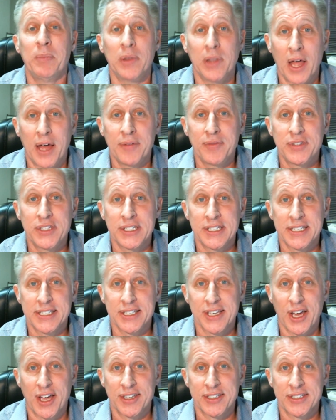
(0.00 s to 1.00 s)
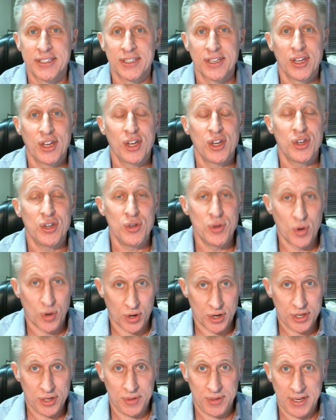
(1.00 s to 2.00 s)
love to discuss
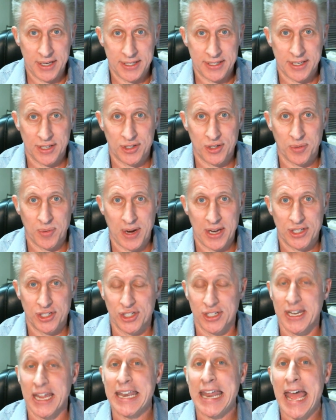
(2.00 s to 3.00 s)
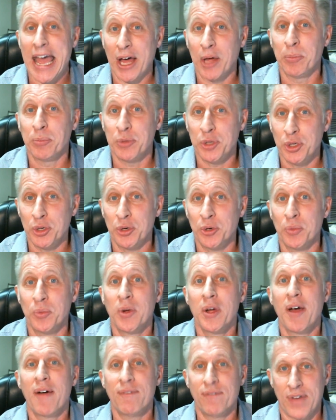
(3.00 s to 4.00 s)
your unique situation and help you
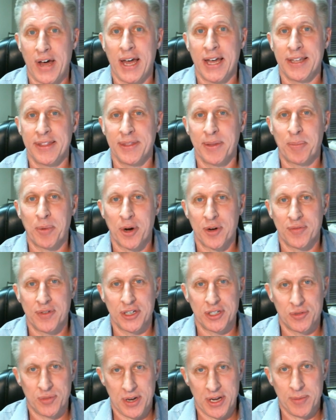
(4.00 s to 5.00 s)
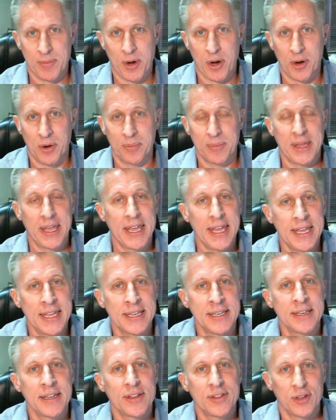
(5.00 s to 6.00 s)
find the perfect dream home
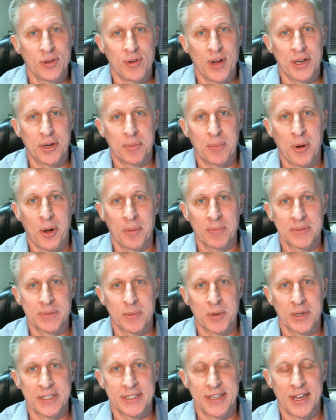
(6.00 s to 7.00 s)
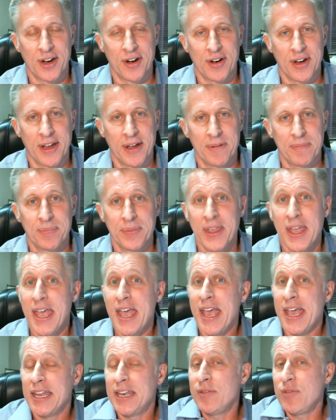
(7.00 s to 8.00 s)
in the greater Palm Springs area.
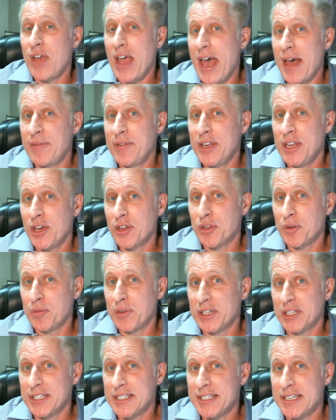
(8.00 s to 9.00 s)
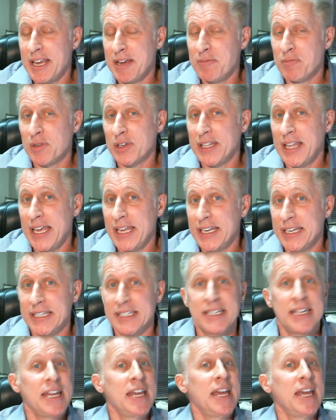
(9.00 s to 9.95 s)
And if you have any other real estate related